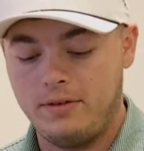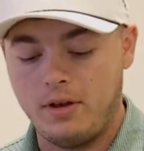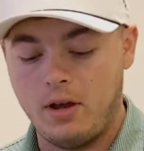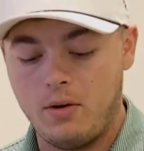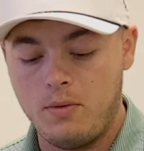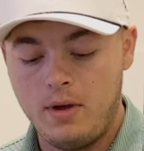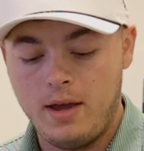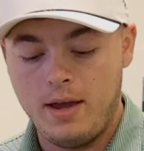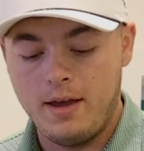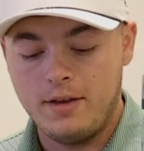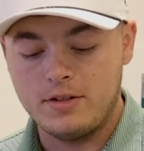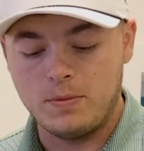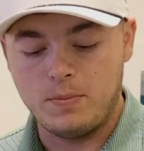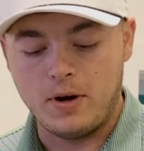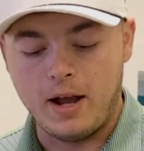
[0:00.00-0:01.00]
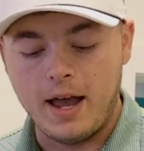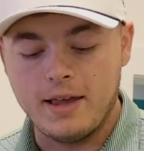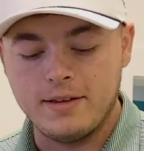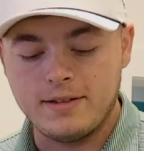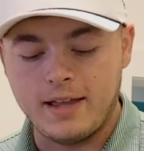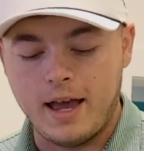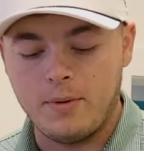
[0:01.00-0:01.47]
So
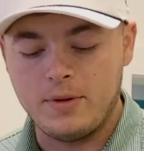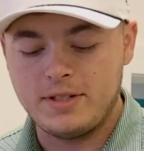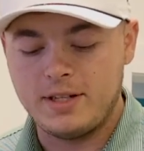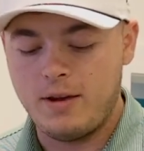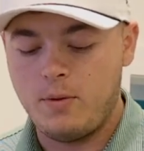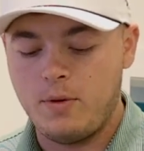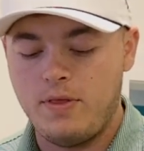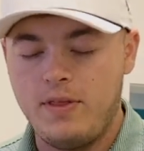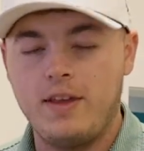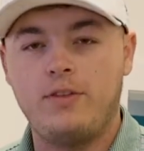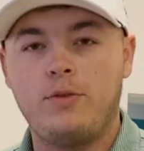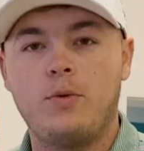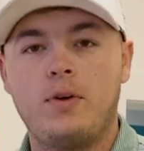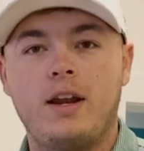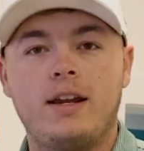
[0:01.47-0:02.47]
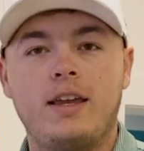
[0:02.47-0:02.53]
surprised, I would say with this one,